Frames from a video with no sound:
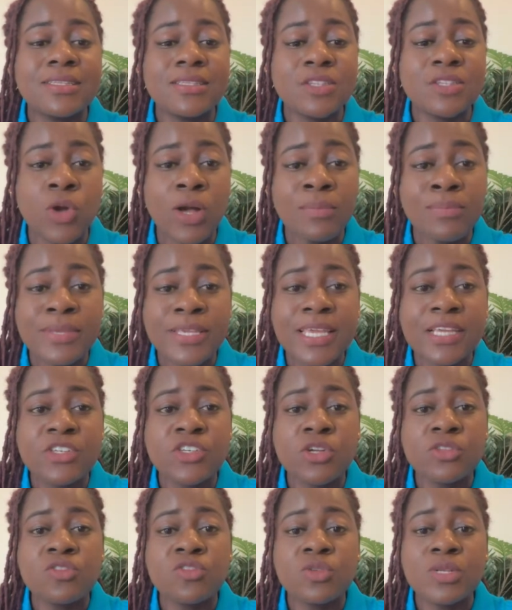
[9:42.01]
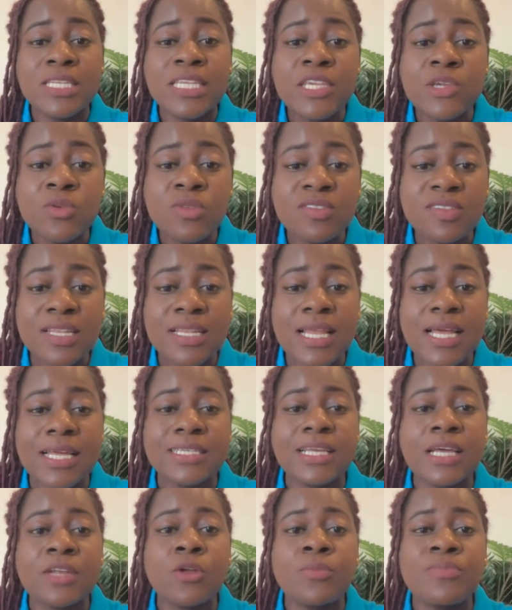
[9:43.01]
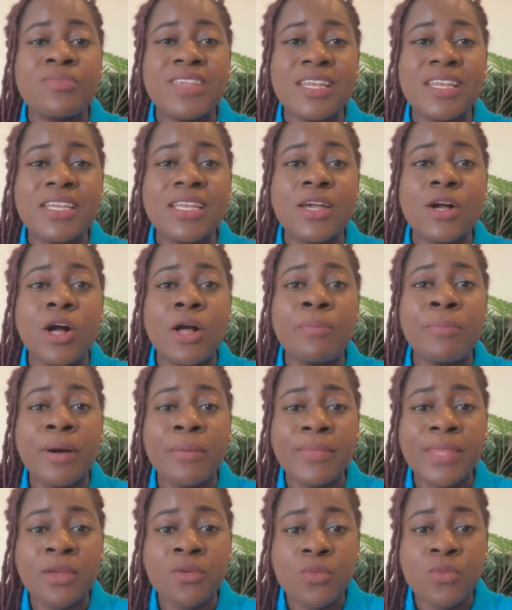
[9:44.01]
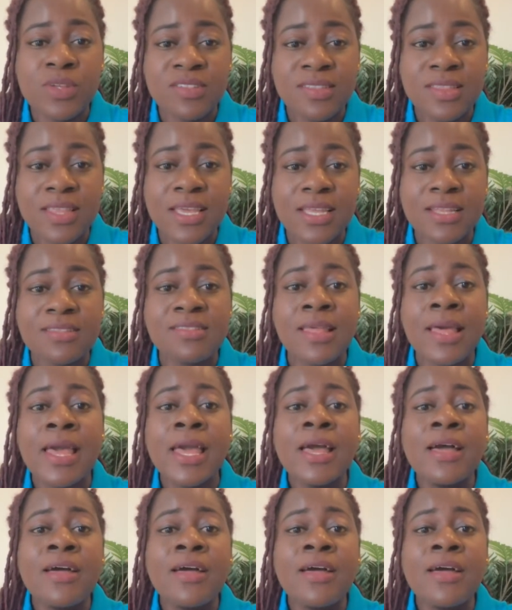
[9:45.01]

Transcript: your application to New Zealand and obtaining a permanent residence.